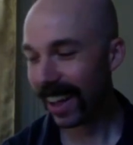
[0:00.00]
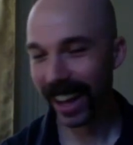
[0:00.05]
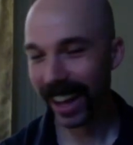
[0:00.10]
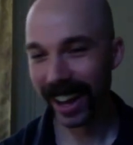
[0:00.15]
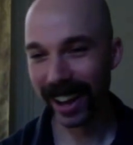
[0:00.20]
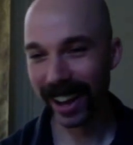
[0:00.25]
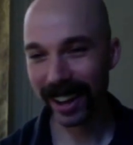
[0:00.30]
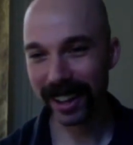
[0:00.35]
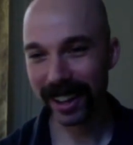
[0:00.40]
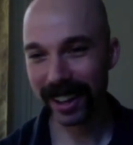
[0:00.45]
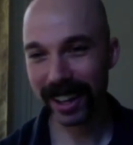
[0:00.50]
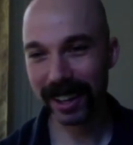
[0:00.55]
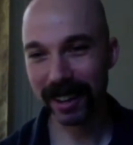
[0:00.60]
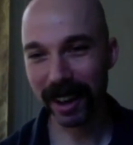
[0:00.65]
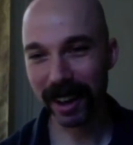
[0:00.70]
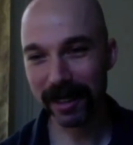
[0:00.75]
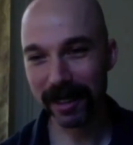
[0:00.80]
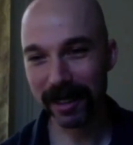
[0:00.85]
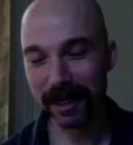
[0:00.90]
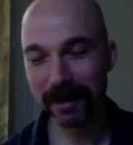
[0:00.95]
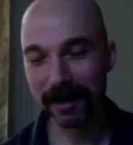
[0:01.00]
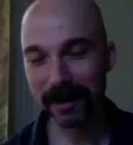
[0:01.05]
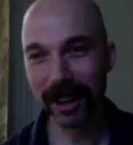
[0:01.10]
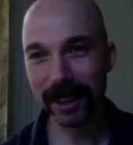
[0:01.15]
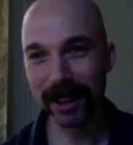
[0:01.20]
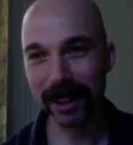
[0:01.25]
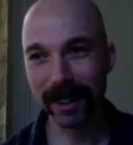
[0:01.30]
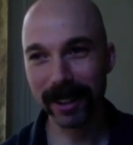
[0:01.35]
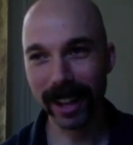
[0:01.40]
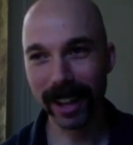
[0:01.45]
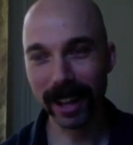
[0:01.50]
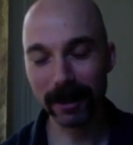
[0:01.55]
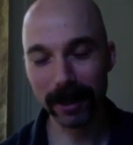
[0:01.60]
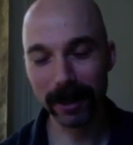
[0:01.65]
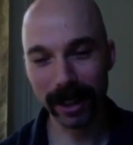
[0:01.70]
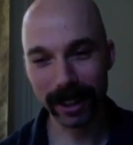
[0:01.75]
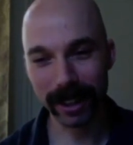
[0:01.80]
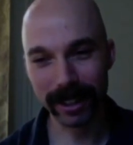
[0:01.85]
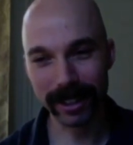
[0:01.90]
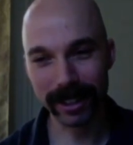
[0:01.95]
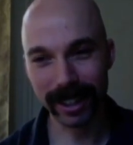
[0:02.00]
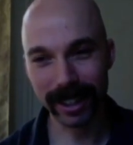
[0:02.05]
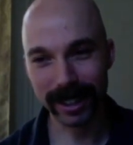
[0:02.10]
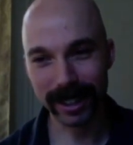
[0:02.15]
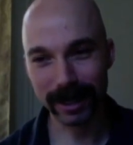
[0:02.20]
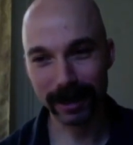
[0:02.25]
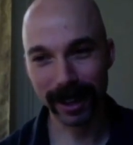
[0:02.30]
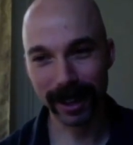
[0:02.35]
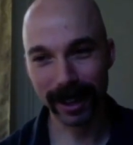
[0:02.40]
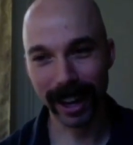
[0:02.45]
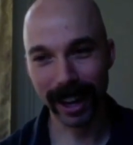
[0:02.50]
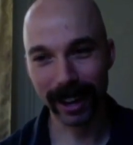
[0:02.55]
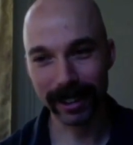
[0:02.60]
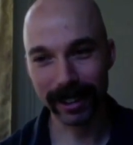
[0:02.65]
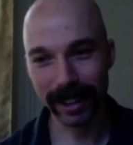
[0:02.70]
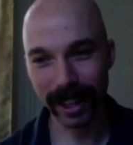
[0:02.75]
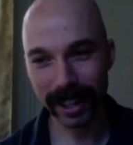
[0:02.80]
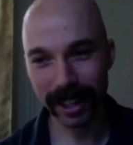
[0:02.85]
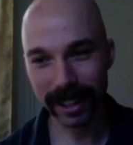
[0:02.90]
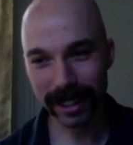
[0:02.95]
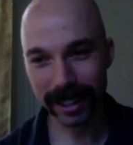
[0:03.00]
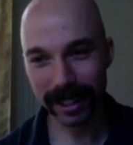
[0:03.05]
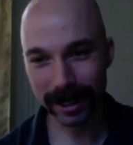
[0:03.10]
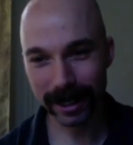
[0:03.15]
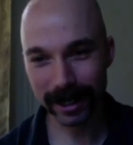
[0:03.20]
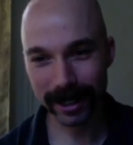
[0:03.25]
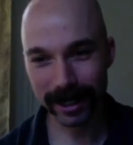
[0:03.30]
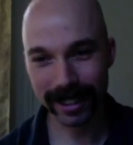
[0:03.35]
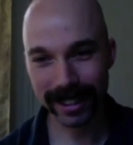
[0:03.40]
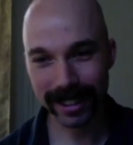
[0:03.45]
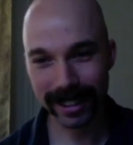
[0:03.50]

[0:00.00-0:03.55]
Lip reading: Okay, Malcolm Gladwell talks about outliers.